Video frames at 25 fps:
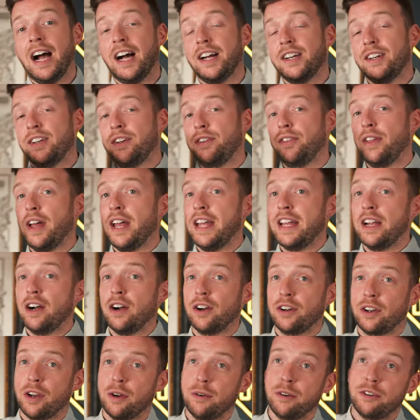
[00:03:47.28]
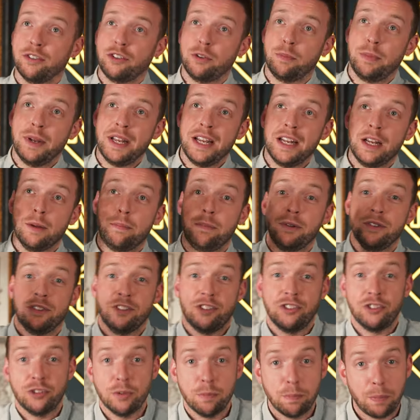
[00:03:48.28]
and they are going to be in a
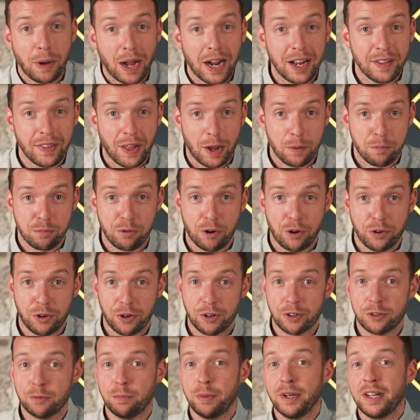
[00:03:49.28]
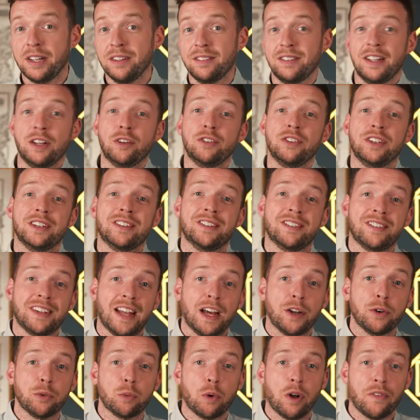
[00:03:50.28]
position to buy that product because they
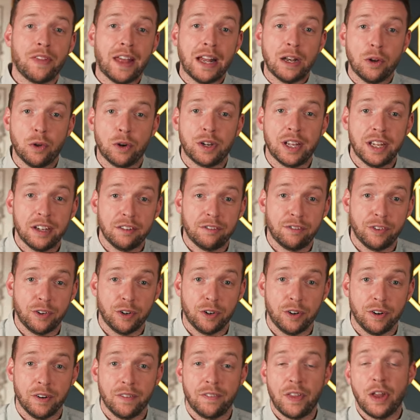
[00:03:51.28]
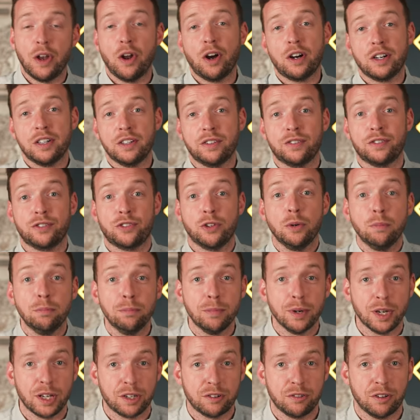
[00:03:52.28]
understand what they're looking for. They're not going to
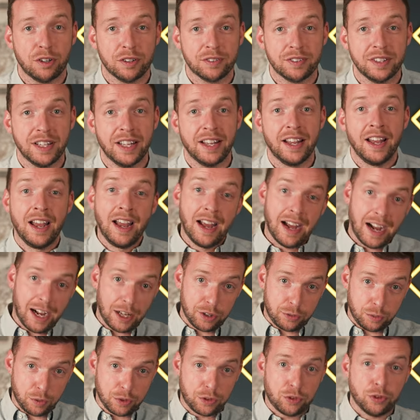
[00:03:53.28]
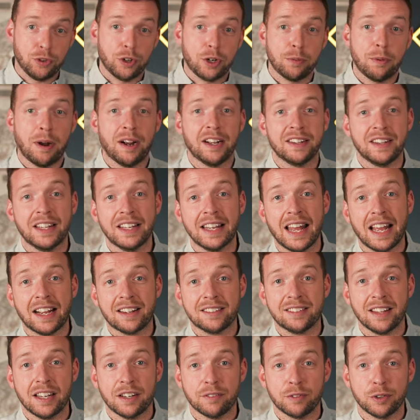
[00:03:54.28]
stumble across it, as we'll talk about in the
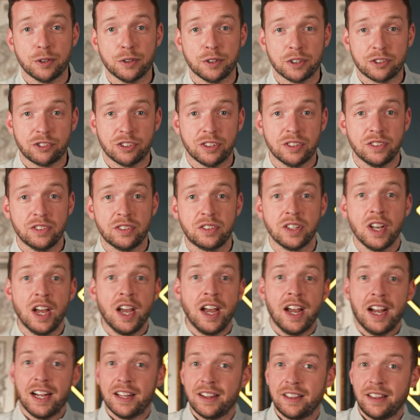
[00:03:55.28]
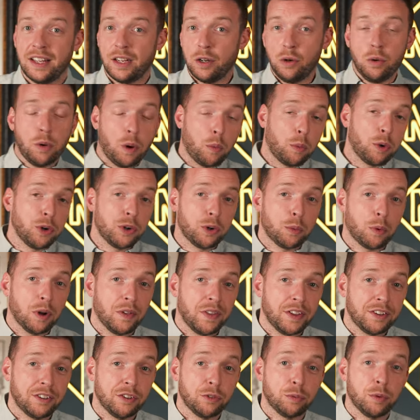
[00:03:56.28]
next set of auctions, and think, oh, I wonder
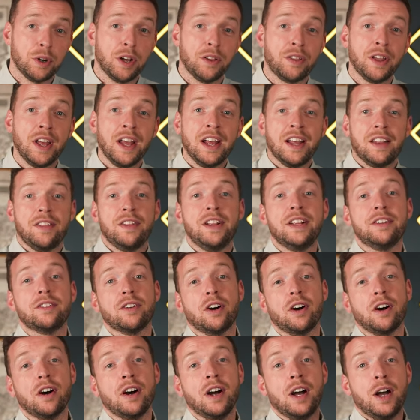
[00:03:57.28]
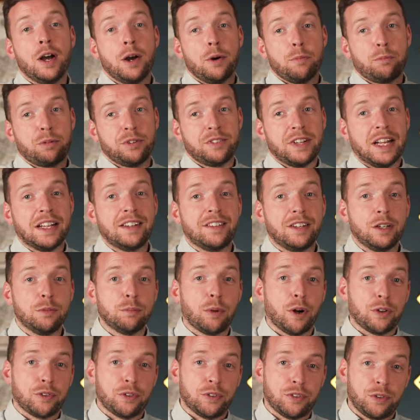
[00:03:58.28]
what this is worth. These are presenting
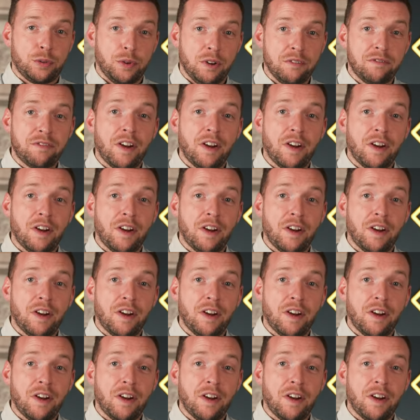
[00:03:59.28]
bottles to a